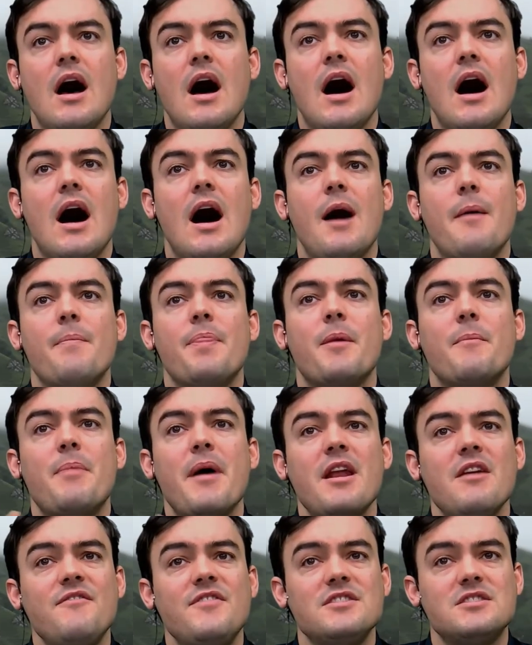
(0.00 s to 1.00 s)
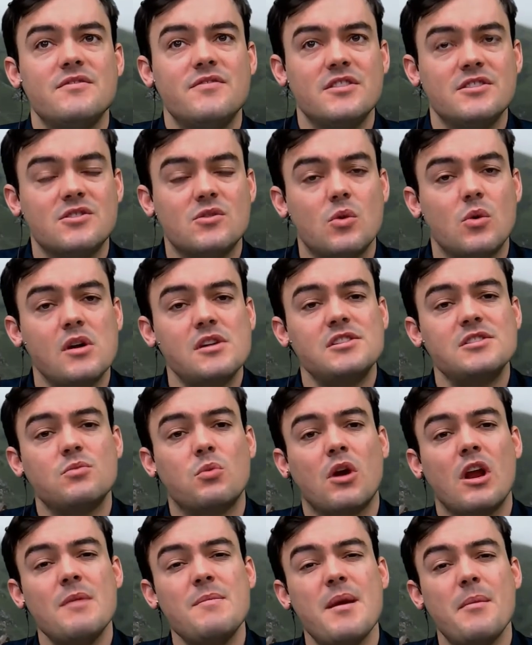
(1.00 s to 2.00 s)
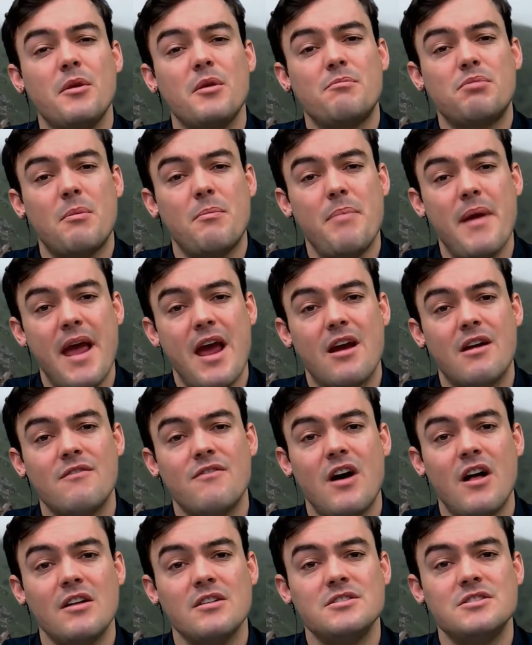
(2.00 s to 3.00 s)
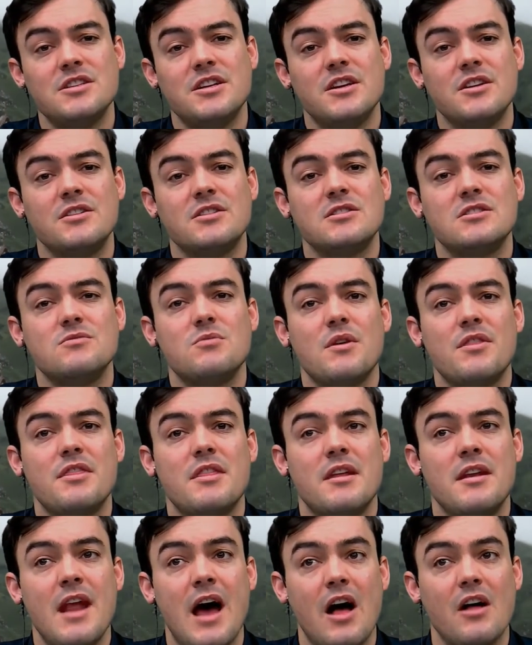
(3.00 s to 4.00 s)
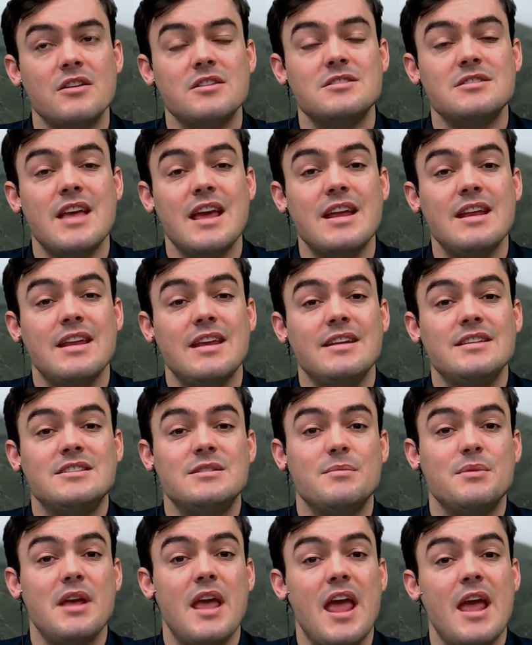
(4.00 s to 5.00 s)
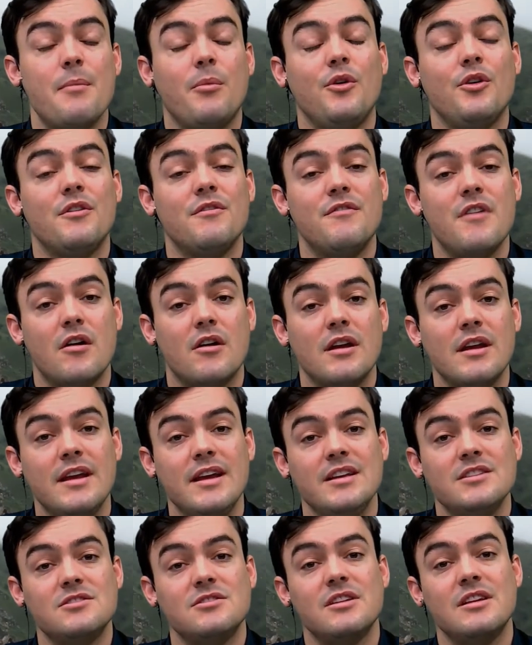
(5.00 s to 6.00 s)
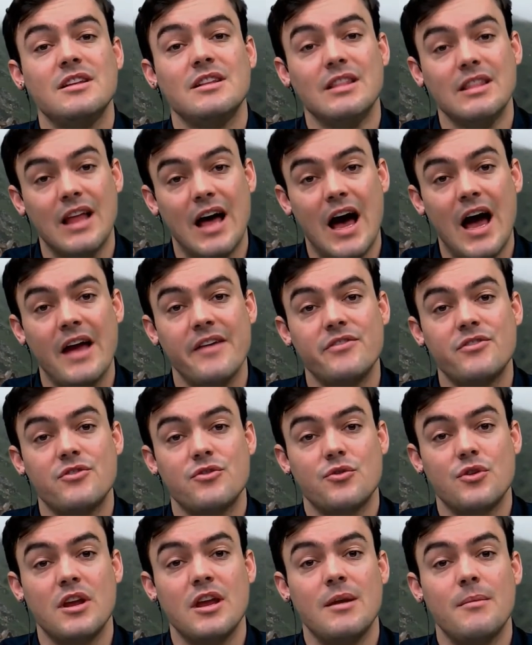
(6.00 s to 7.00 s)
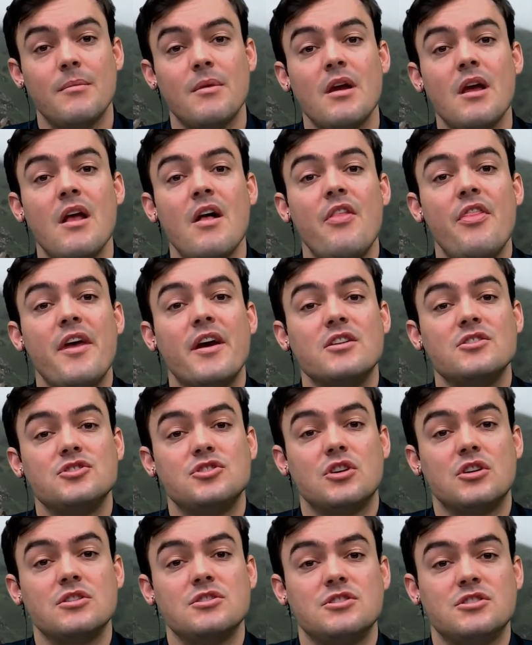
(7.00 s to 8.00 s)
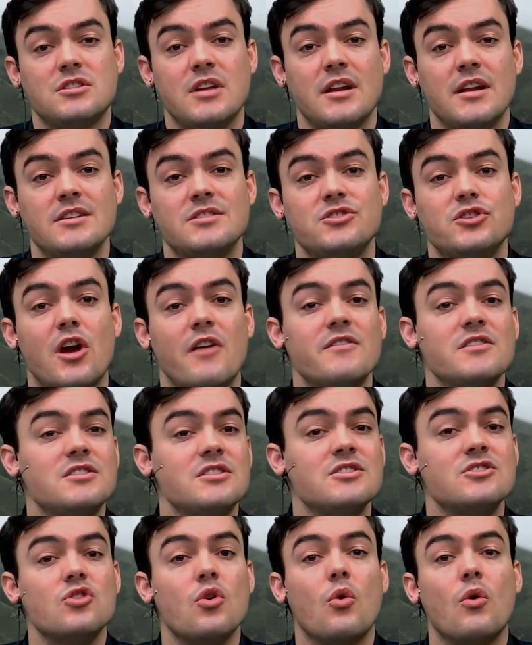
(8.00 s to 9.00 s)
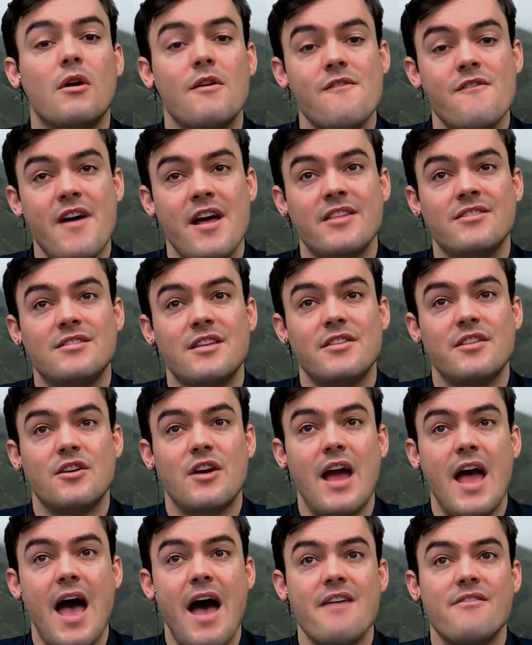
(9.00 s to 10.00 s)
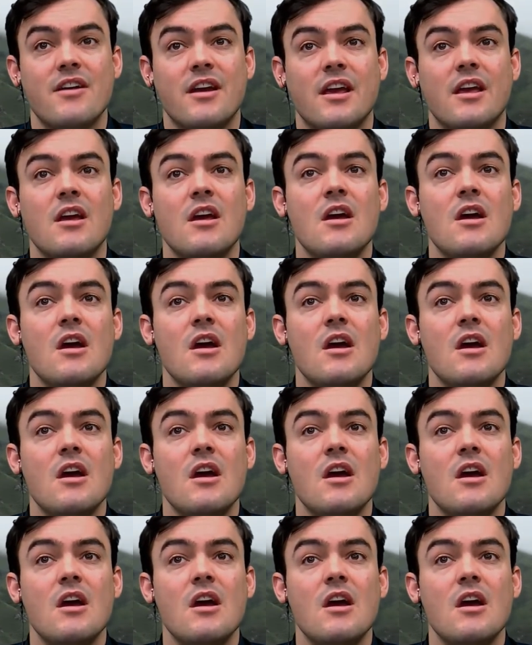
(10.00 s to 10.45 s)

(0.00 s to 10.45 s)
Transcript: Um, the benefits of this course is we're going to be able to prepare volunteers with the knowledge they need to be able to very easily live stream their church Sunday services or events that they're having.